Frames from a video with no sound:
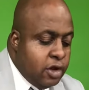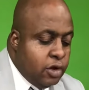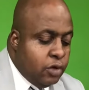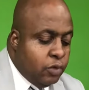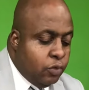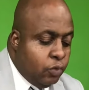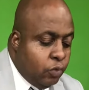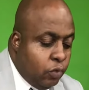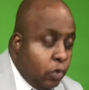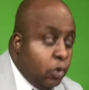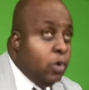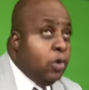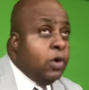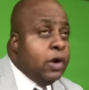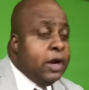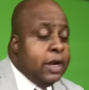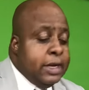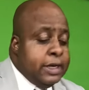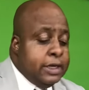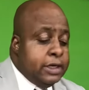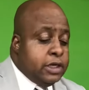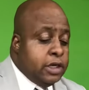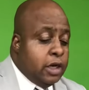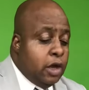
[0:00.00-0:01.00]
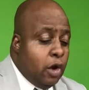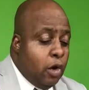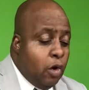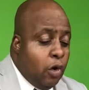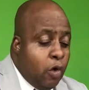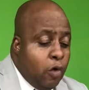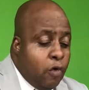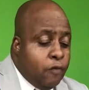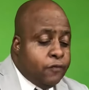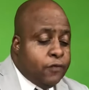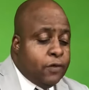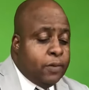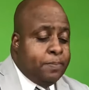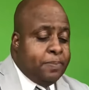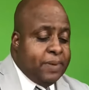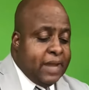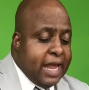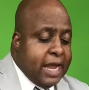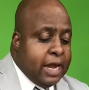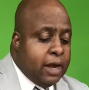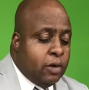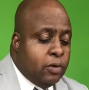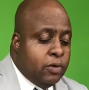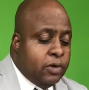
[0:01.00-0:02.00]
ruined,
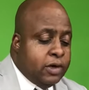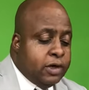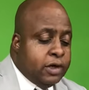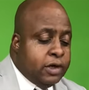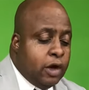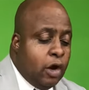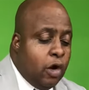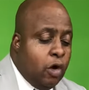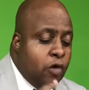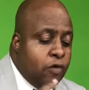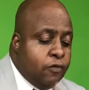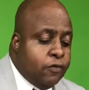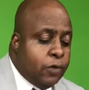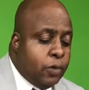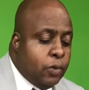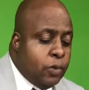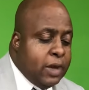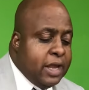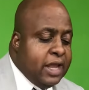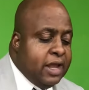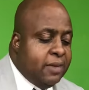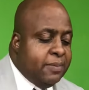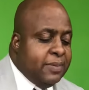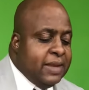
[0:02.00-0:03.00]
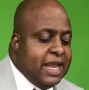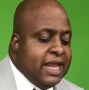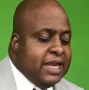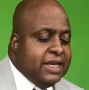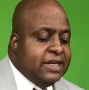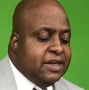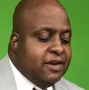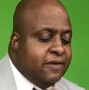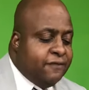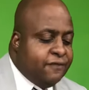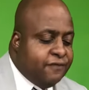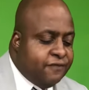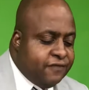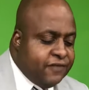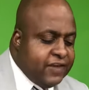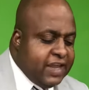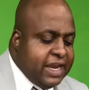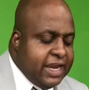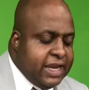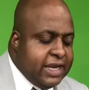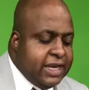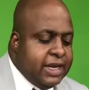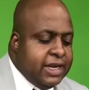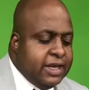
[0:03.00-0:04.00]
overpowered, overwhelmed, and
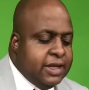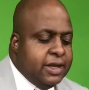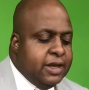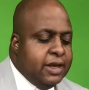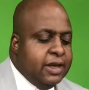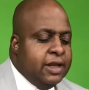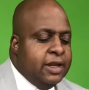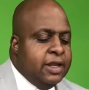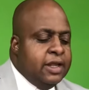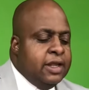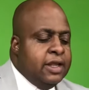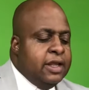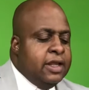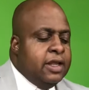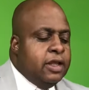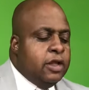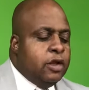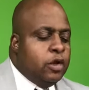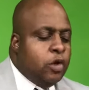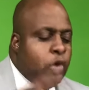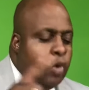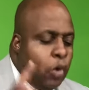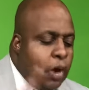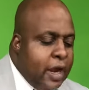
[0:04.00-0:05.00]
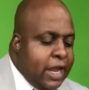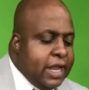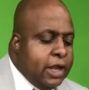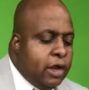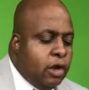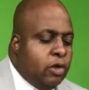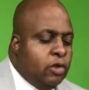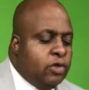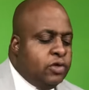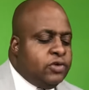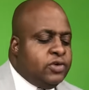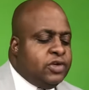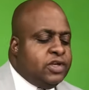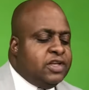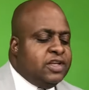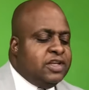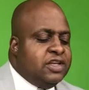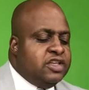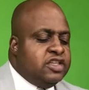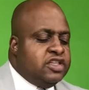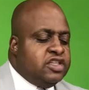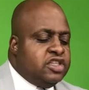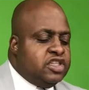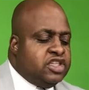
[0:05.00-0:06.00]
defeated, quelled,
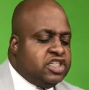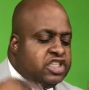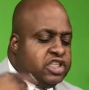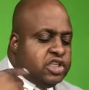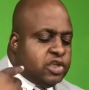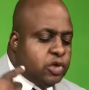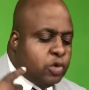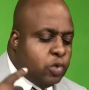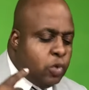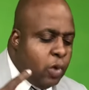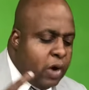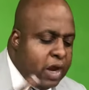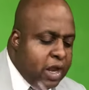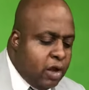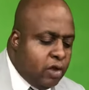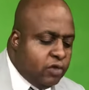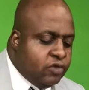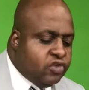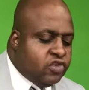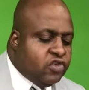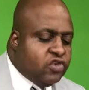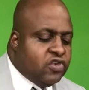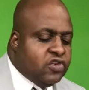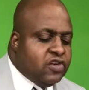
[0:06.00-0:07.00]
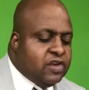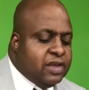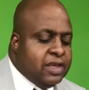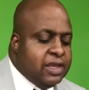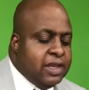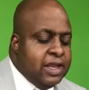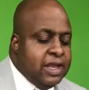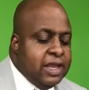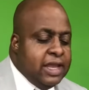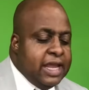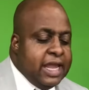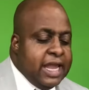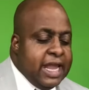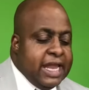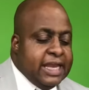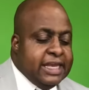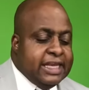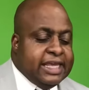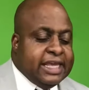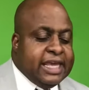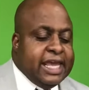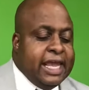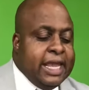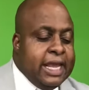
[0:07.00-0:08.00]
squelched,
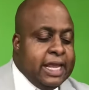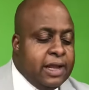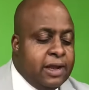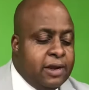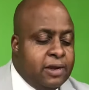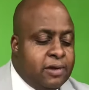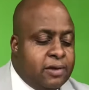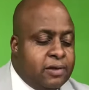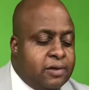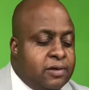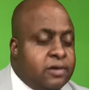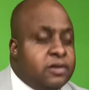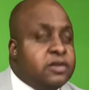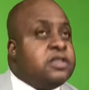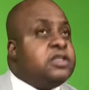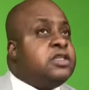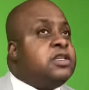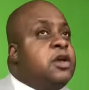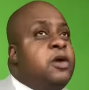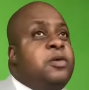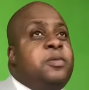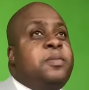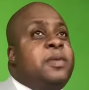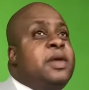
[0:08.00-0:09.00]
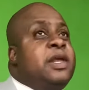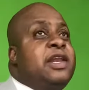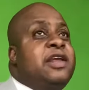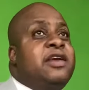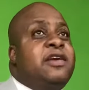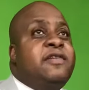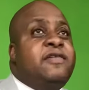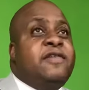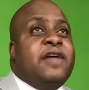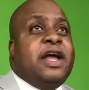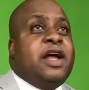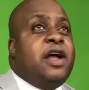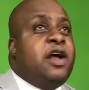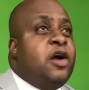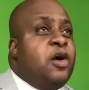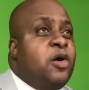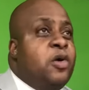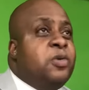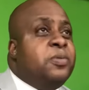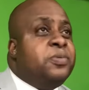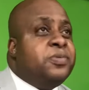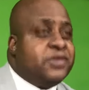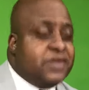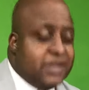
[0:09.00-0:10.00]
and kill so many of our
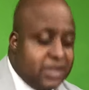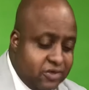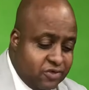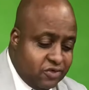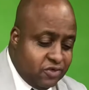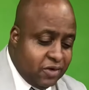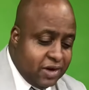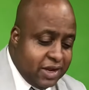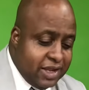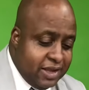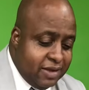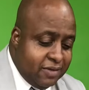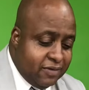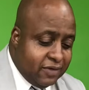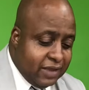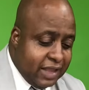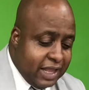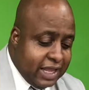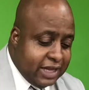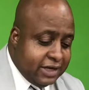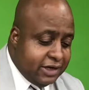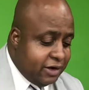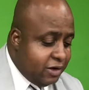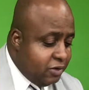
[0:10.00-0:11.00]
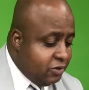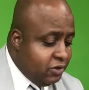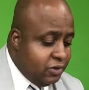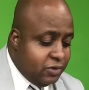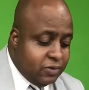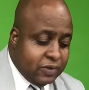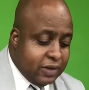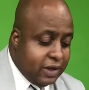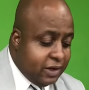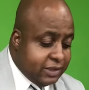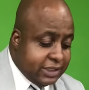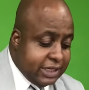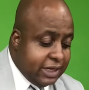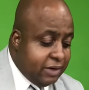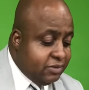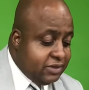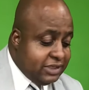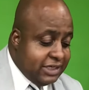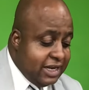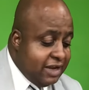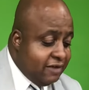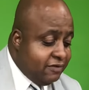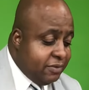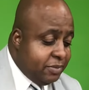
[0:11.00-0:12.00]
hopes and dreams. I know you thought that would
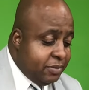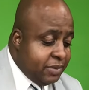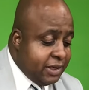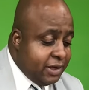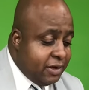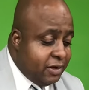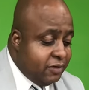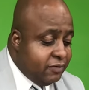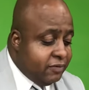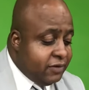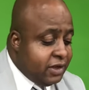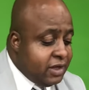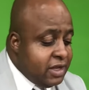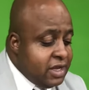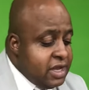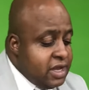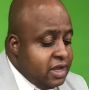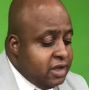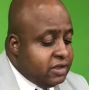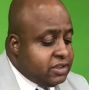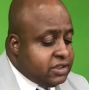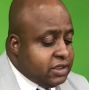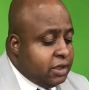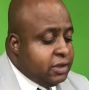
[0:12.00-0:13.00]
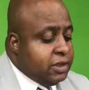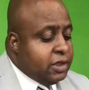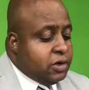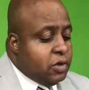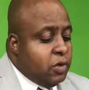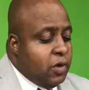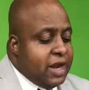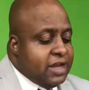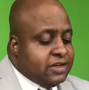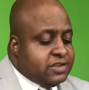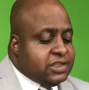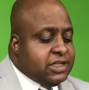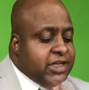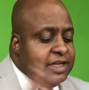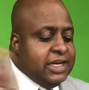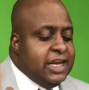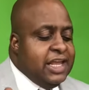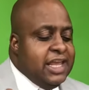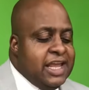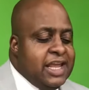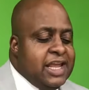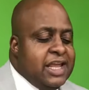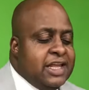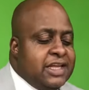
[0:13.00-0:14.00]
never be over. So the question
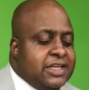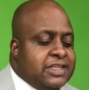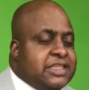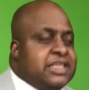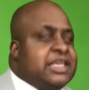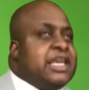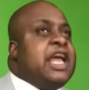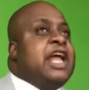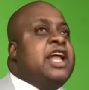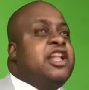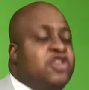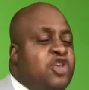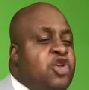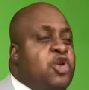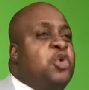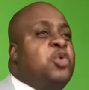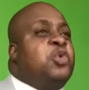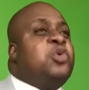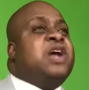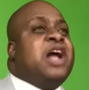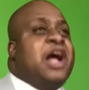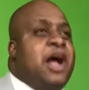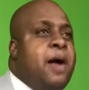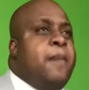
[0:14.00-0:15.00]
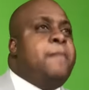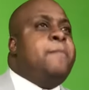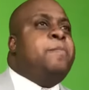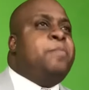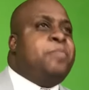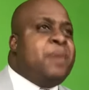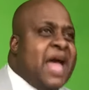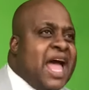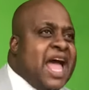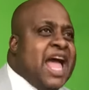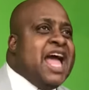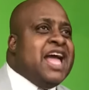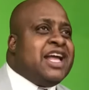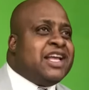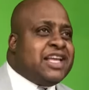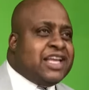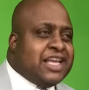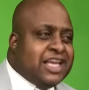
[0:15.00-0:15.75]
is, can you come back